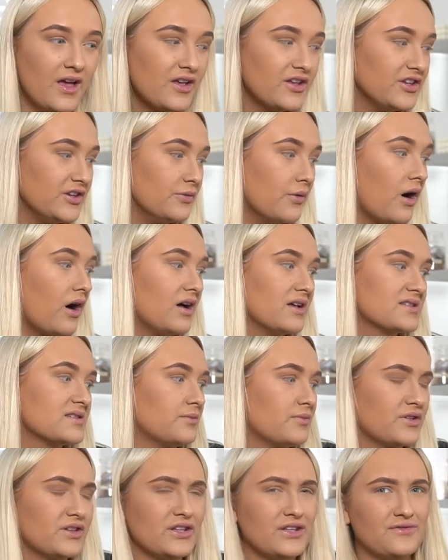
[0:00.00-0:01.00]
you ask
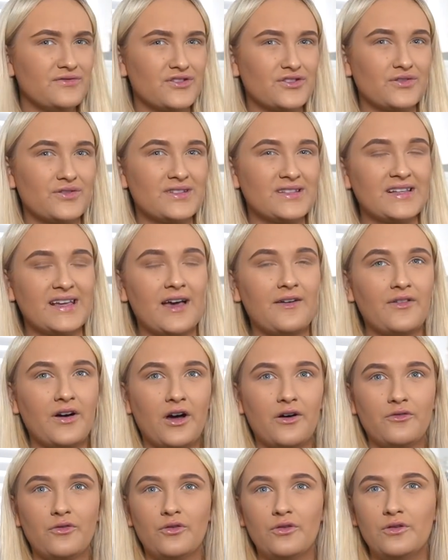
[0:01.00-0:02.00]
someone that you just got together
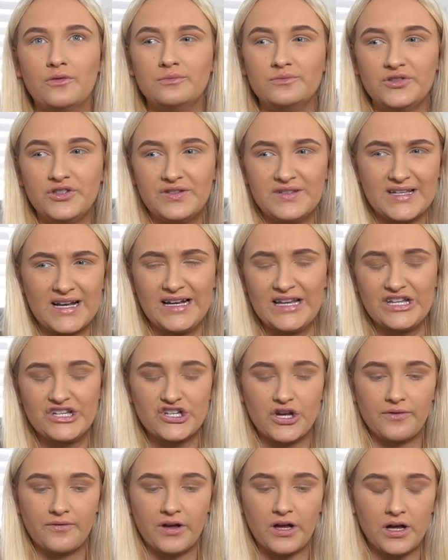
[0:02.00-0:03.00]
or you tell each
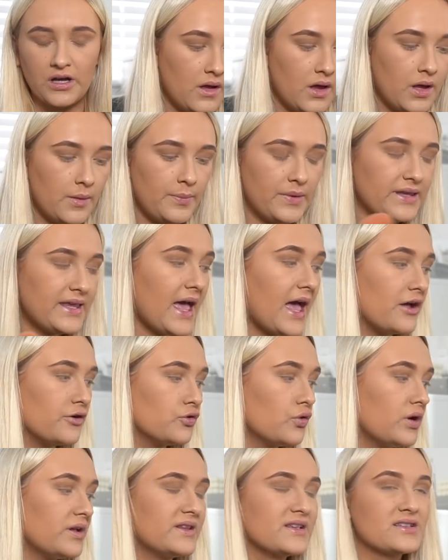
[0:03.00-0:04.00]
other. But yeah,
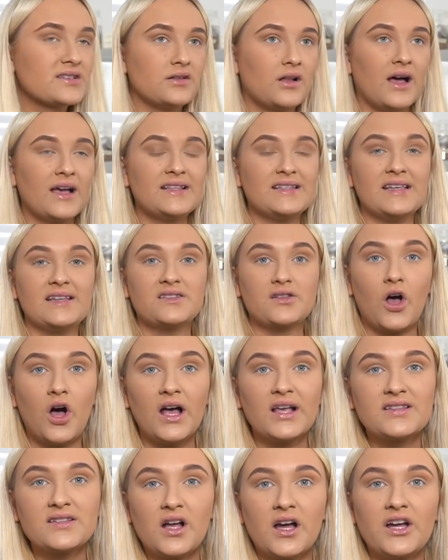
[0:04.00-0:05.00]
not in the slightest.
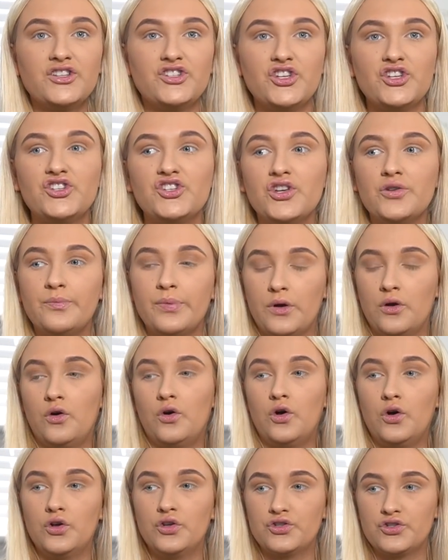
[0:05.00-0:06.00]
I started YouTube
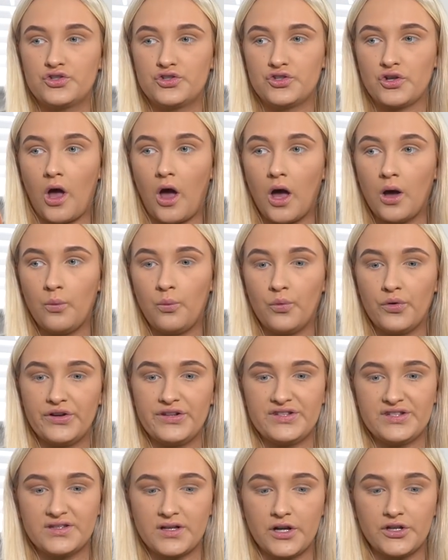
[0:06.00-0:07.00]
because I
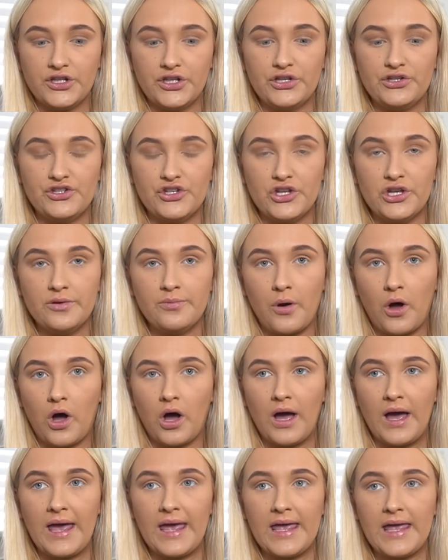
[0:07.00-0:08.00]
wanted to start YouTube.
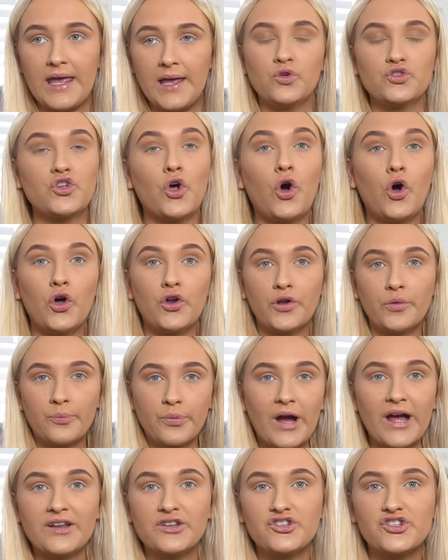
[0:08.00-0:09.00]
I was on
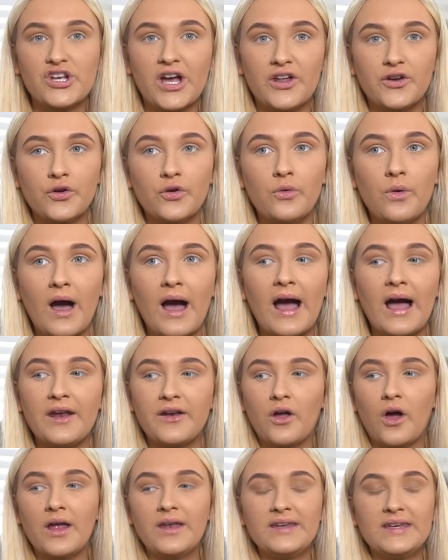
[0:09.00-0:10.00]
Brandon's channel and
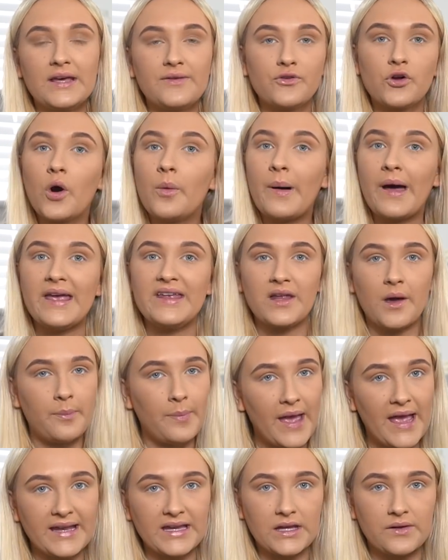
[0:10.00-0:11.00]
I never got paid a
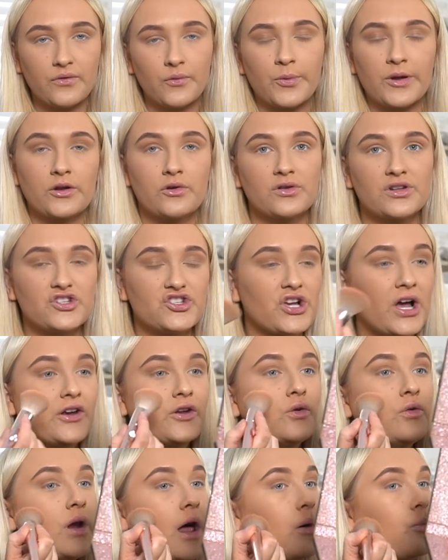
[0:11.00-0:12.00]
penny for being on his
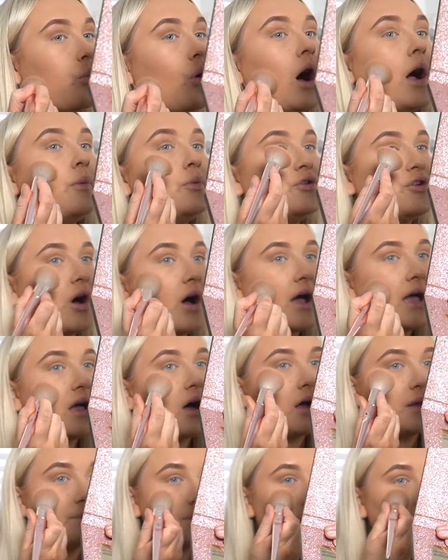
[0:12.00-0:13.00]
channel. Like, why would I?
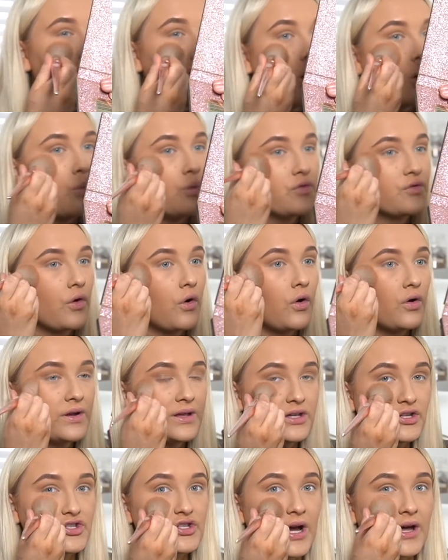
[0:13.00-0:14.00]
I was on
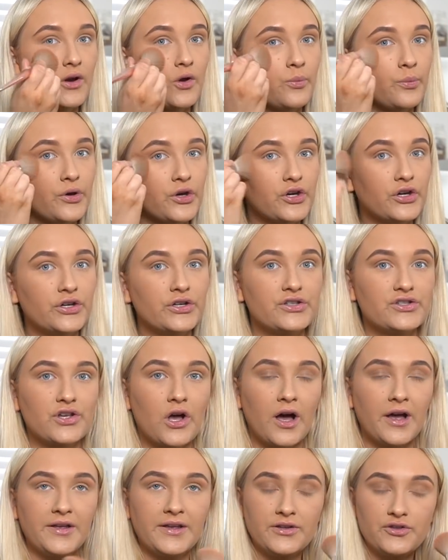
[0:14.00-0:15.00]
his channel because
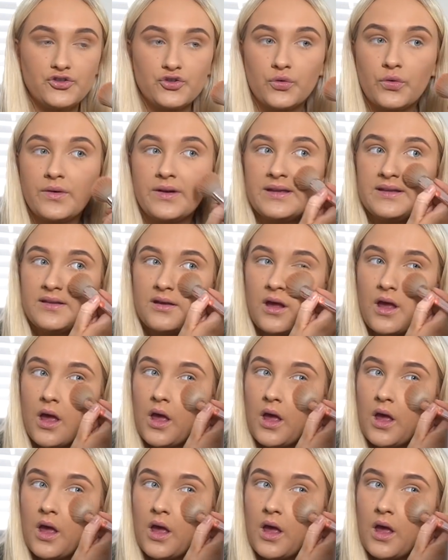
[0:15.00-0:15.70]
I enjoyed